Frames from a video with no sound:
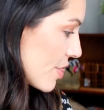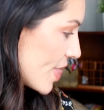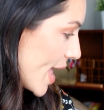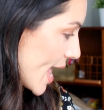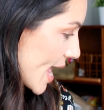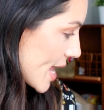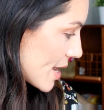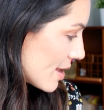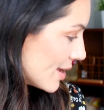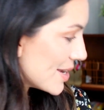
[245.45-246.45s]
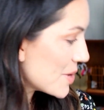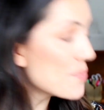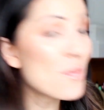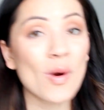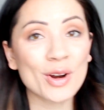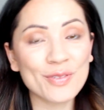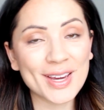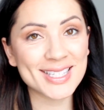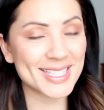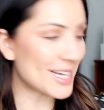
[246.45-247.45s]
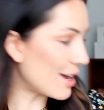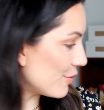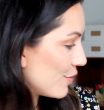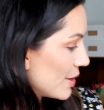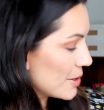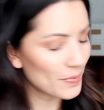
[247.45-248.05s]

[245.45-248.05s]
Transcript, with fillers: Then, more face stuff.